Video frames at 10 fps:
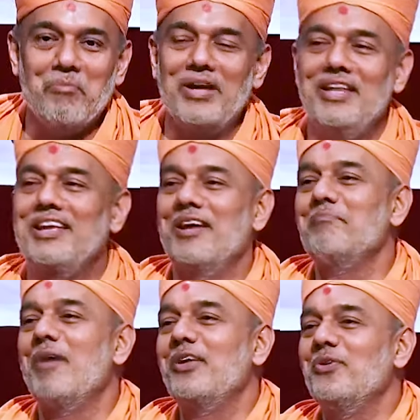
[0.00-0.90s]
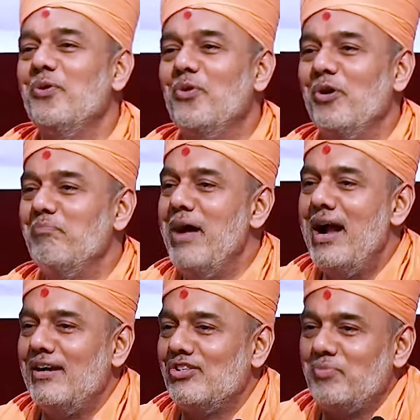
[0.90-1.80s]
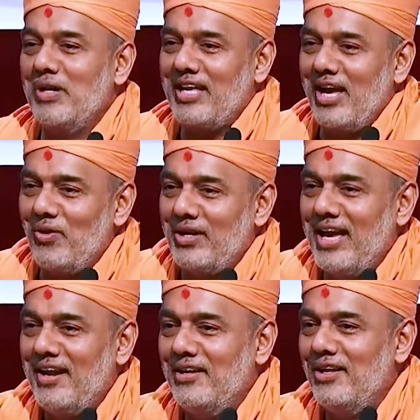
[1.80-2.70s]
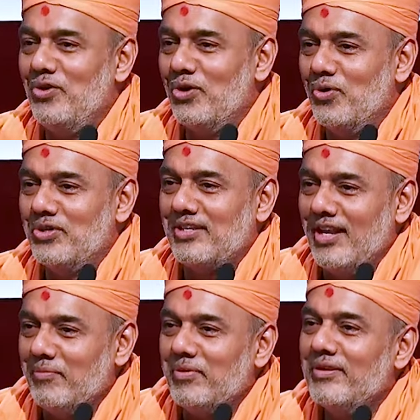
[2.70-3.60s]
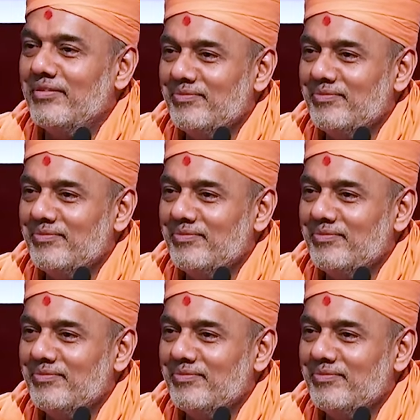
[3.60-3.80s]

Money can buy you good beds but cannot guarantee you a good sleep.